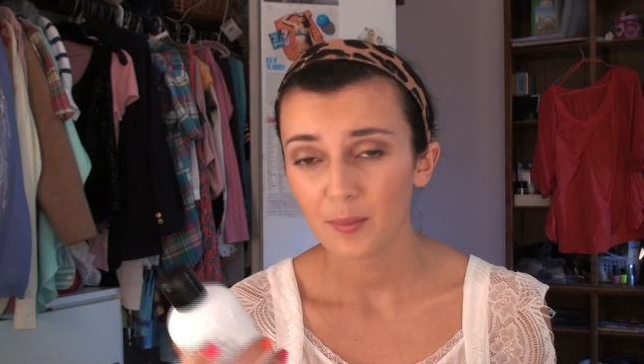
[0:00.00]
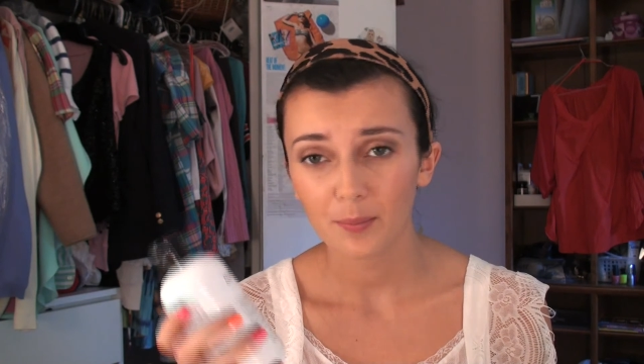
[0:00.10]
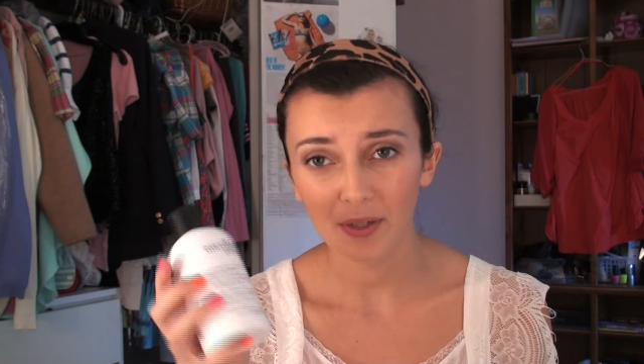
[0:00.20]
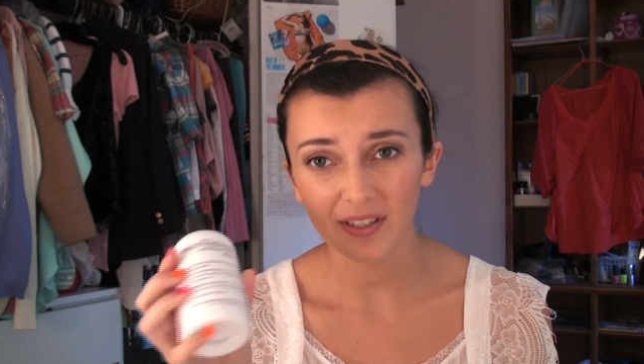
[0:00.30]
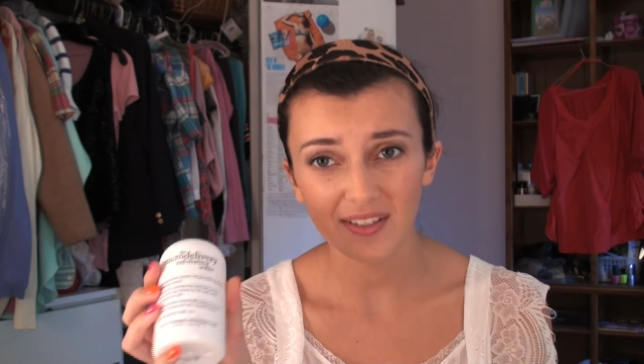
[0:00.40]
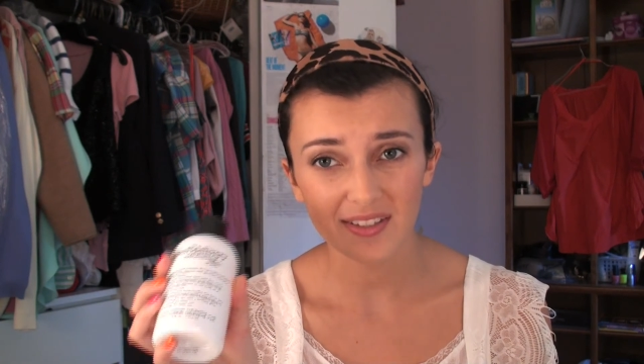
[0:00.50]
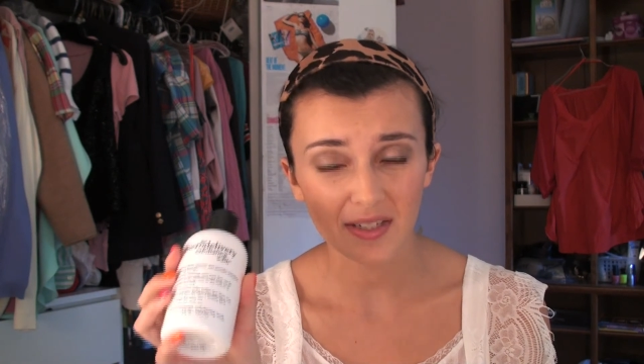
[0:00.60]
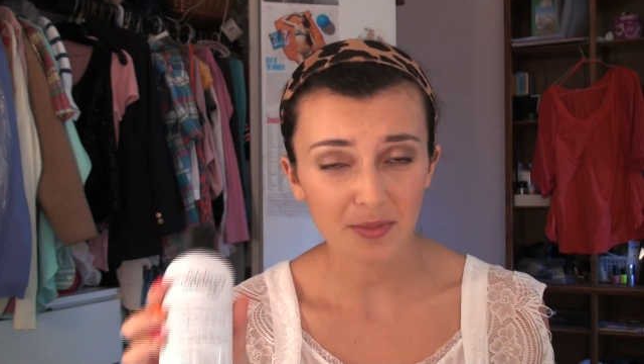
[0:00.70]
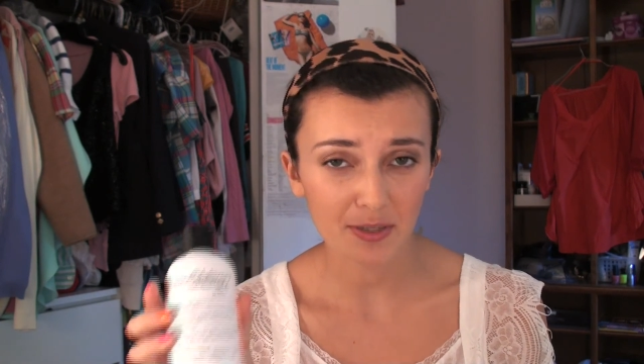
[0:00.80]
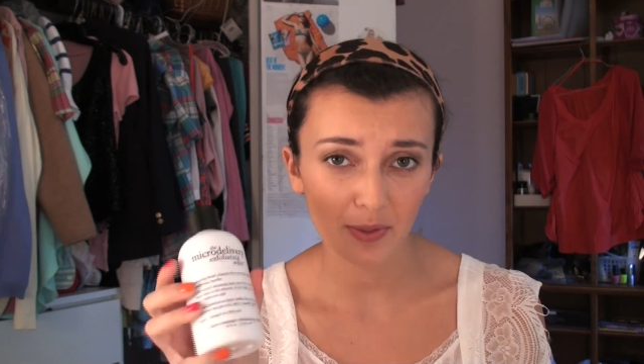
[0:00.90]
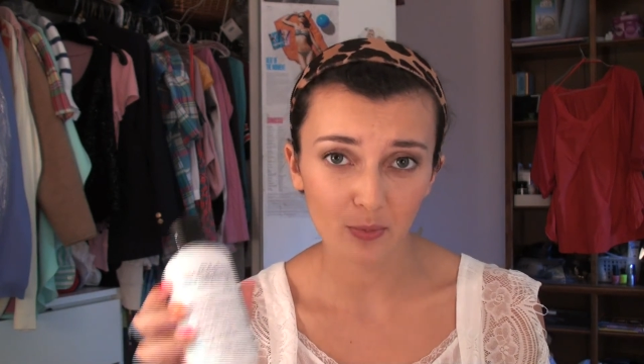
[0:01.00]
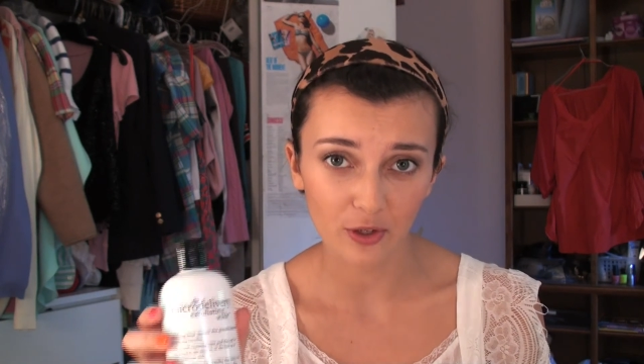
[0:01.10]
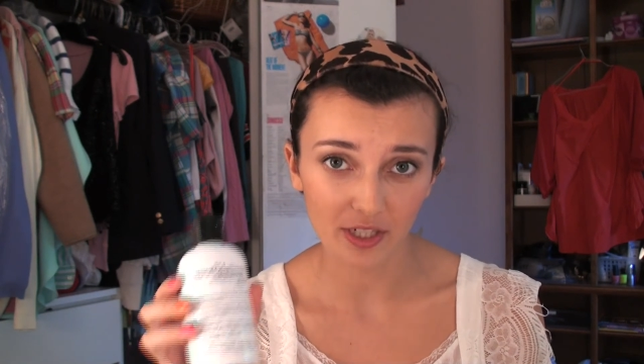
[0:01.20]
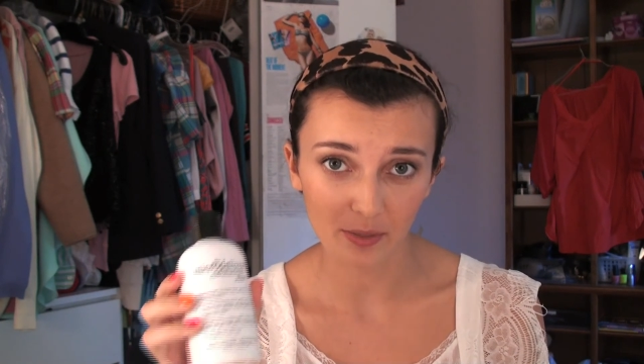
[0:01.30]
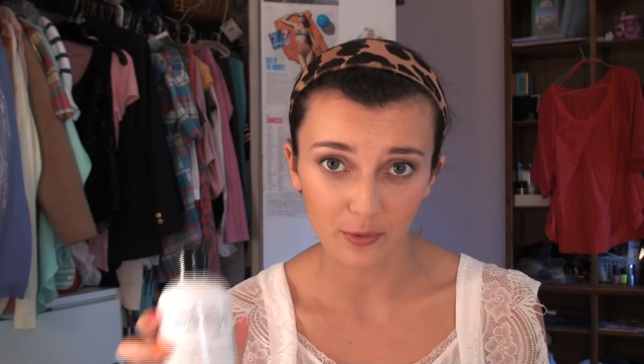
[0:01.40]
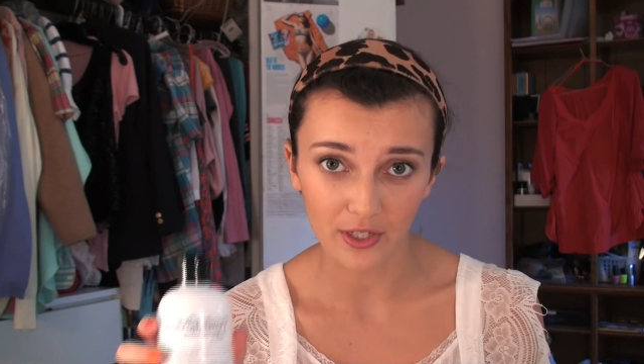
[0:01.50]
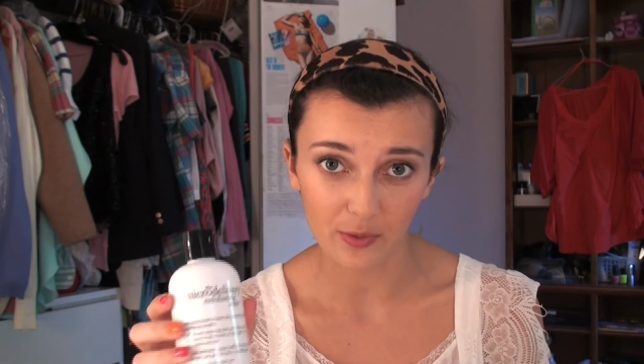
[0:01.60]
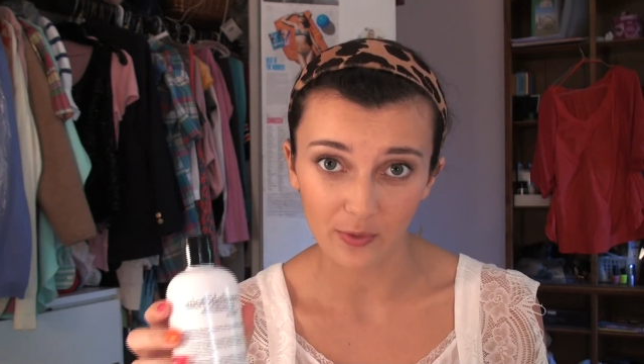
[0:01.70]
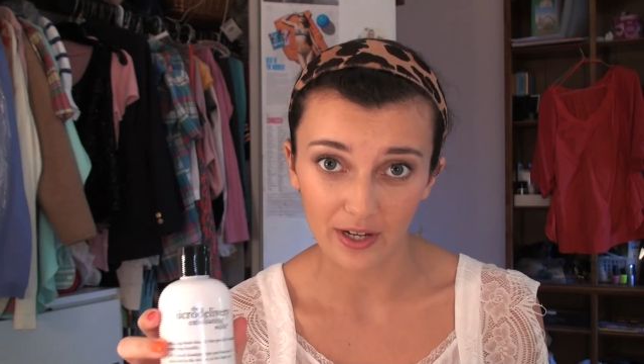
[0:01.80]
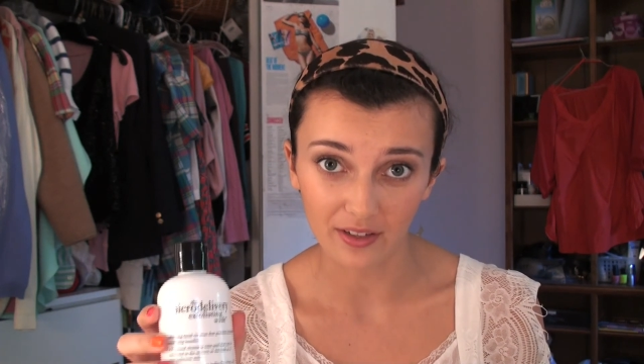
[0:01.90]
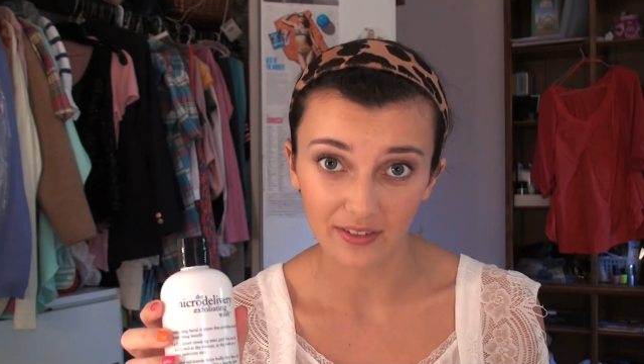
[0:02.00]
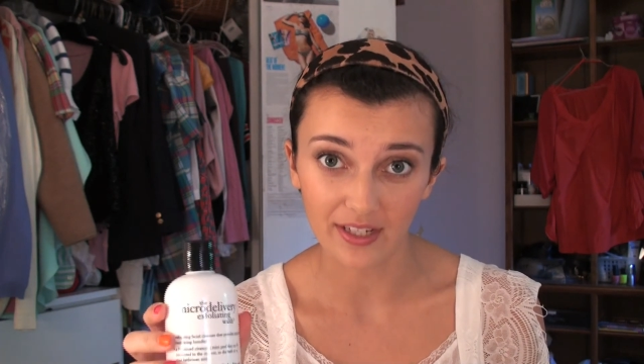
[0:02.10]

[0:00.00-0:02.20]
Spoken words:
but it seems to be working pretty well,